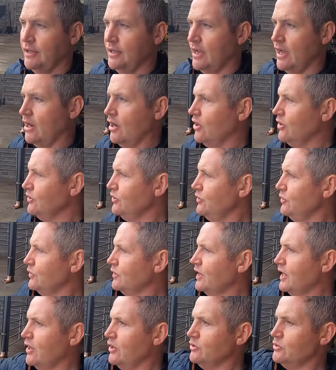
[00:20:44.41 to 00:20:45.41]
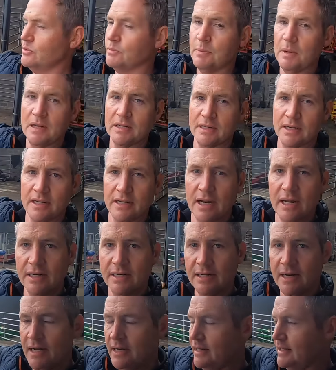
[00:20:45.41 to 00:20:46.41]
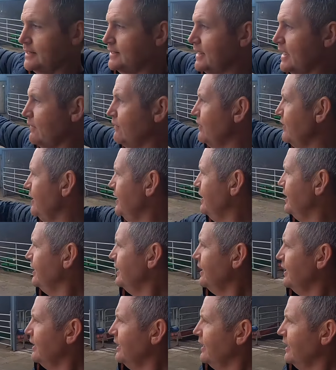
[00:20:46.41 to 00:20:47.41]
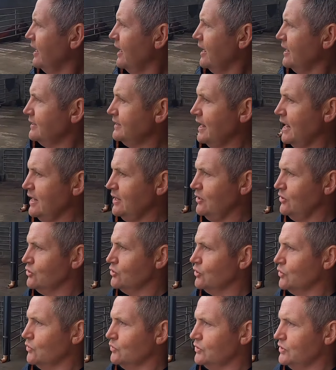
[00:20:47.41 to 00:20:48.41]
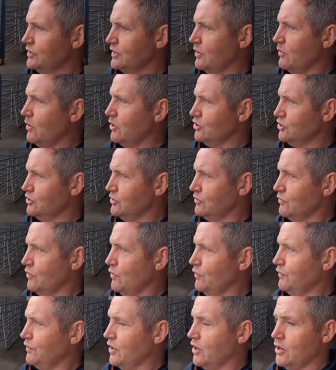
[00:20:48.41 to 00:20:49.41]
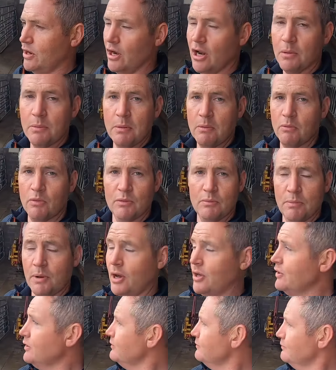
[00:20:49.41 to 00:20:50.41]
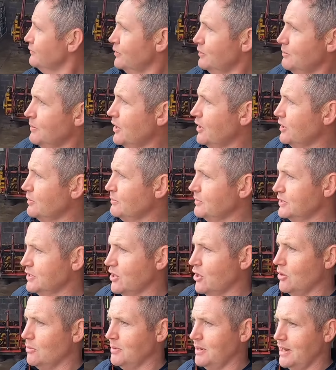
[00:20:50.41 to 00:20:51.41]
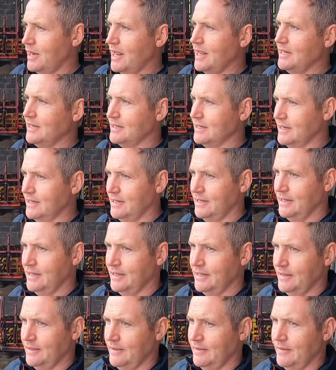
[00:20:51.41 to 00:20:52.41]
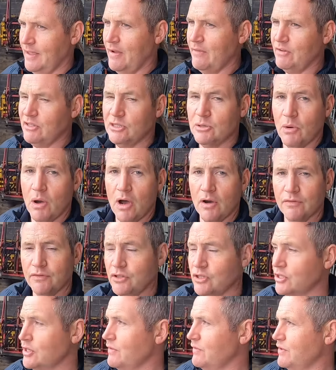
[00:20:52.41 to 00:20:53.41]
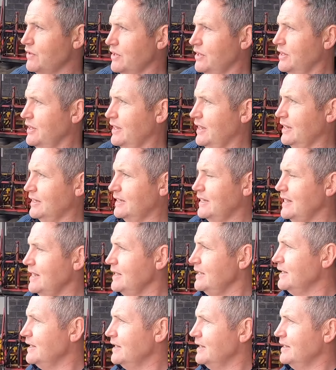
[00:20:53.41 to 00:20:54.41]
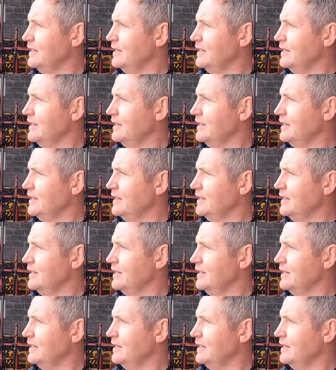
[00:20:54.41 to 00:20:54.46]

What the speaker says: a lot newer. That house was built in 1987. It's 10 years ago since I washed the roof down. A lot of people wouldn't bother them at all, but I like to every so often just give it a clean,